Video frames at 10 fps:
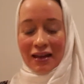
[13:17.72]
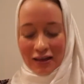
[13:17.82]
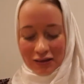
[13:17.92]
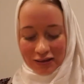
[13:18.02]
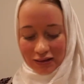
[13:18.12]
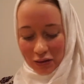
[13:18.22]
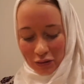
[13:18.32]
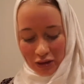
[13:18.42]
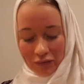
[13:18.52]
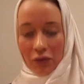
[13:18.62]

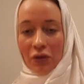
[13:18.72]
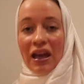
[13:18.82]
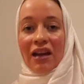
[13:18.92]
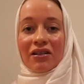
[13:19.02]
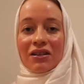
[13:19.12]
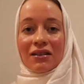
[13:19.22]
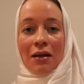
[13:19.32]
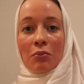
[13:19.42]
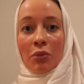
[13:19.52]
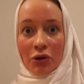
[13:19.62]
So if you carry
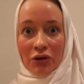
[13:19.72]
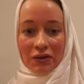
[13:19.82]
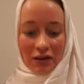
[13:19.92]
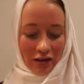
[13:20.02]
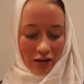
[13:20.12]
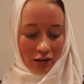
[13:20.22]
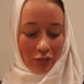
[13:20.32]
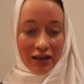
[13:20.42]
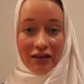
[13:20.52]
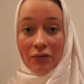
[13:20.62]
some books that are
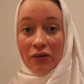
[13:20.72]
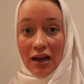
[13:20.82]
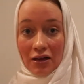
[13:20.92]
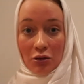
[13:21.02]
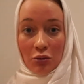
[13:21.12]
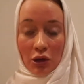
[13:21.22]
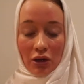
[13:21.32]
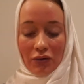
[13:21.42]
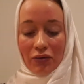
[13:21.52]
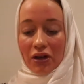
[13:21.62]
quite
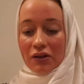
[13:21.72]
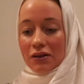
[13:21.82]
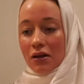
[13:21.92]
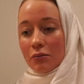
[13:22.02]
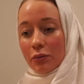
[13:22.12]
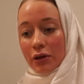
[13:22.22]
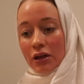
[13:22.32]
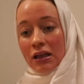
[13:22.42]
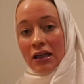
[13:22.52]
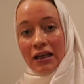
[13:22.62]
valuable, for
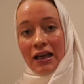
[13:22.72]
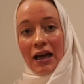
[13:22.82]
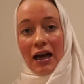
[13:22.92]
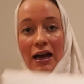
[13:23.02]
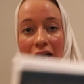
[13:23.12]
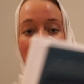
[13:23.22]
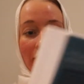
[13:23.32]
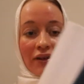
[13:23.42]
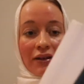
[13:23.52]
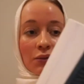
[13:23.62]
example, I
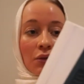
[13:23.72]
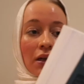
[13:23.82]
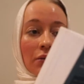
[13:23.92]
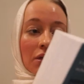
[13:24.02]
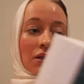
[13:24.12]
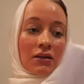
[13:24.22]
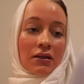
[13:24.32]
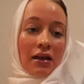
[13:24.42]
have this one which is